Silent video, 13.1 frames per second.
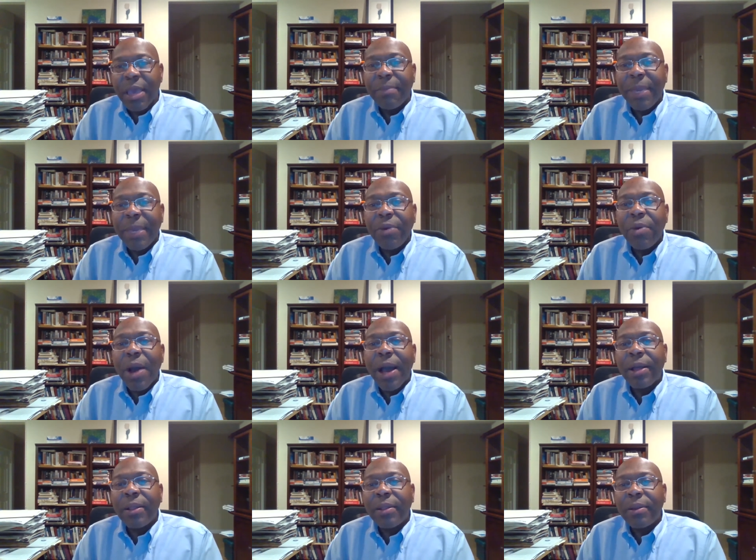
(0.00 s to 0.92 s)

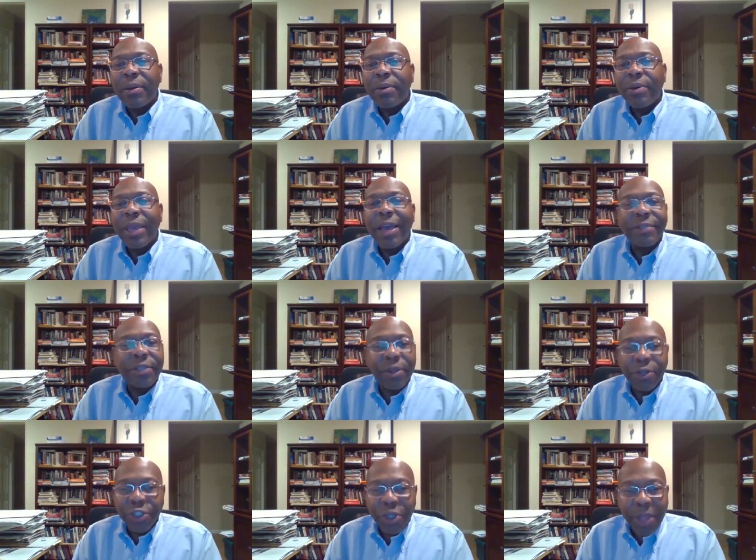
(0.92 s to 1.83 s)
Meanwhile, we have
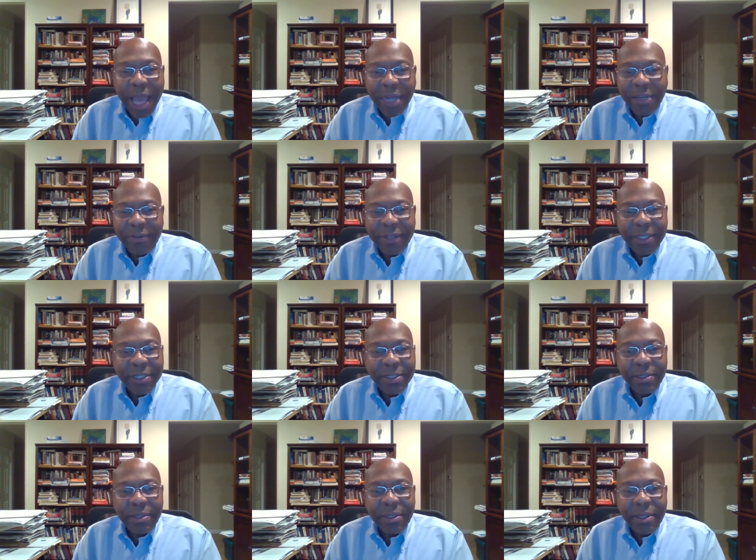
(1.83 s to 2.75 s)
social
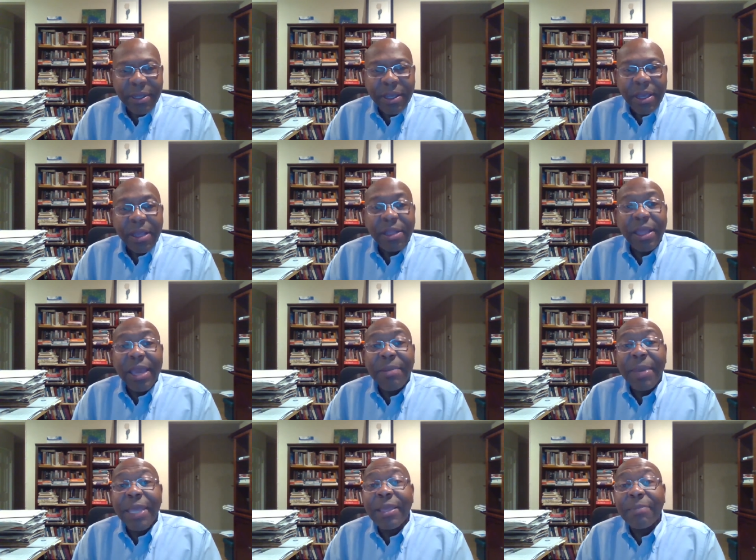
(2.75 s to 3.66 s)
activists
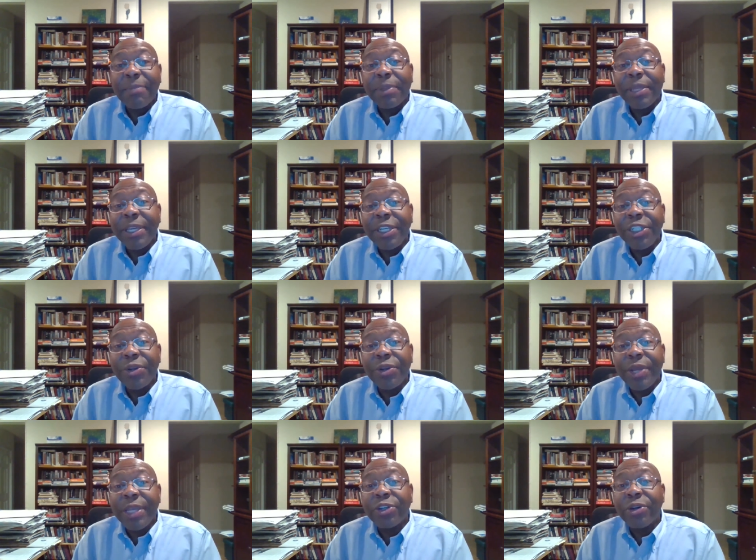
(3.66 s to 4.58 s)
claiming that police
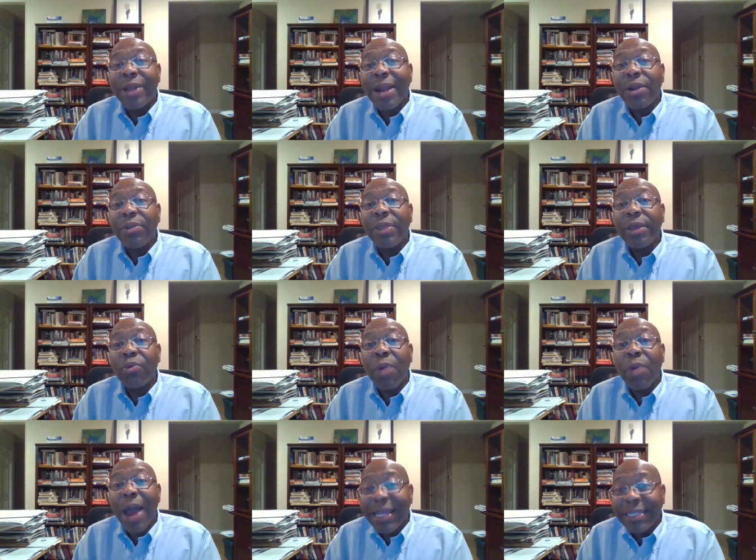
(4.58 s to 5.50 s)
shootings are not only
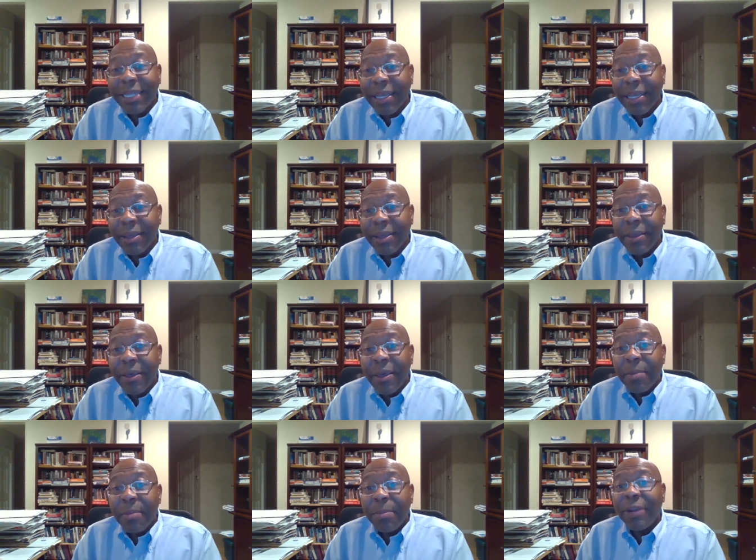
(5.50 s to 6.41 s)
rising,
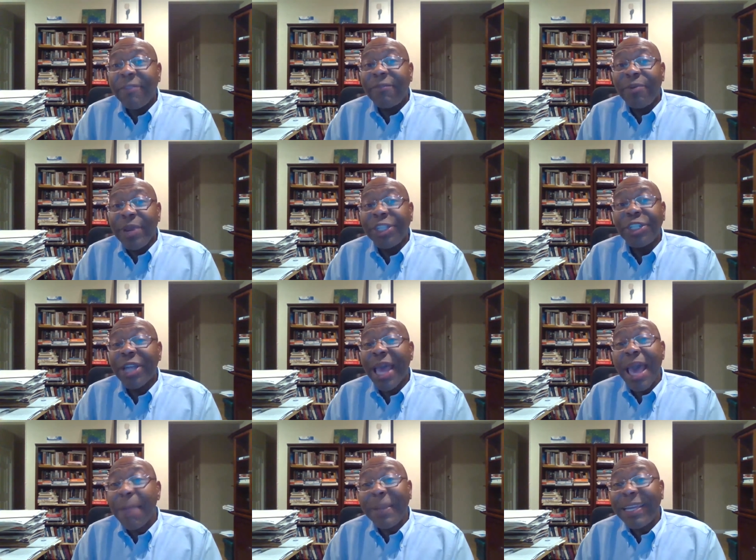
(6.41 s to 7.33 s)
but have reached
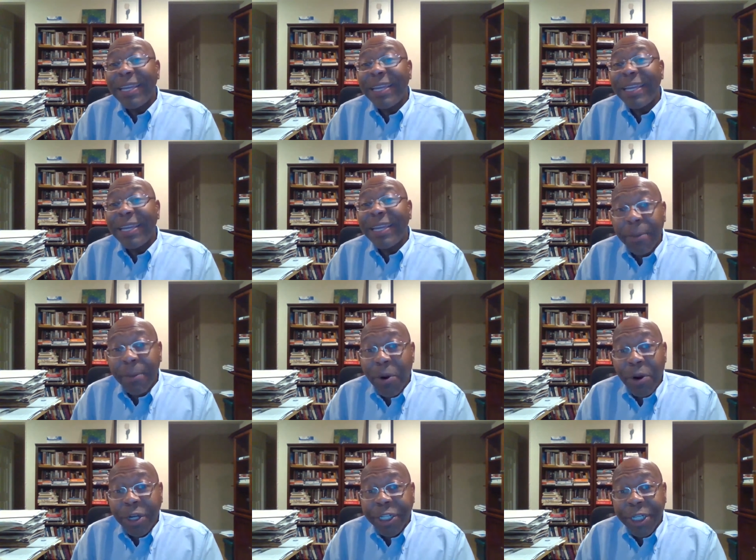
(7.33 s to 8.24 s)
epidemic
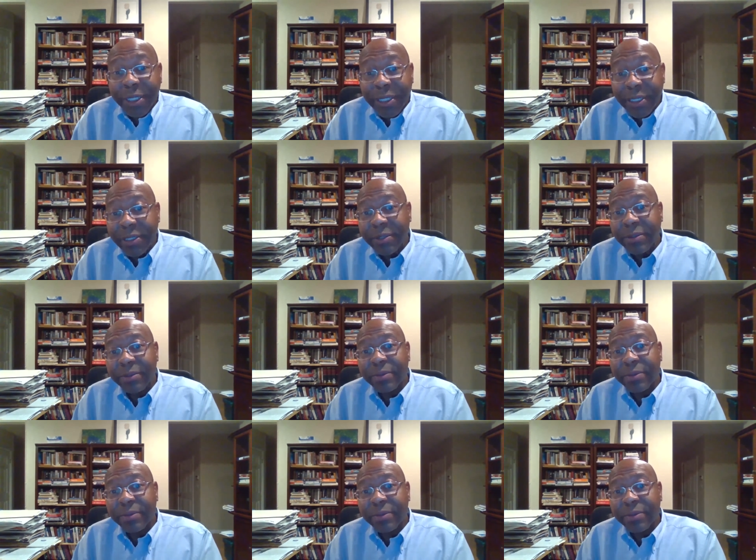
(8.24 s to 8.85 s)
proportions.